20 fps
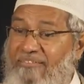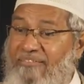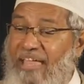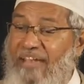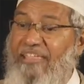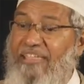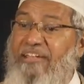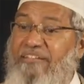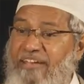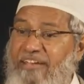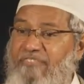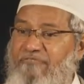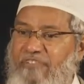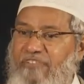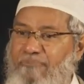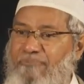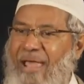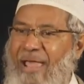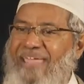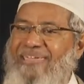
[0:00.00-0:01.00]
that interest-free
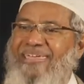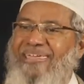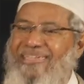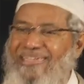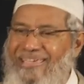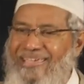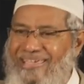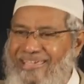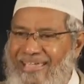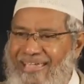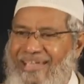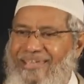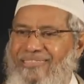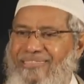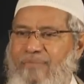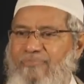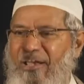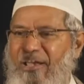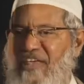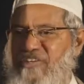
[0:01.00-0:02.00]
banking, it's
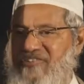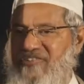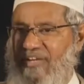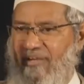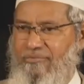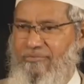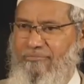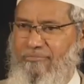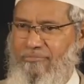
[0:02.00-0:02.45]
in Malaysia.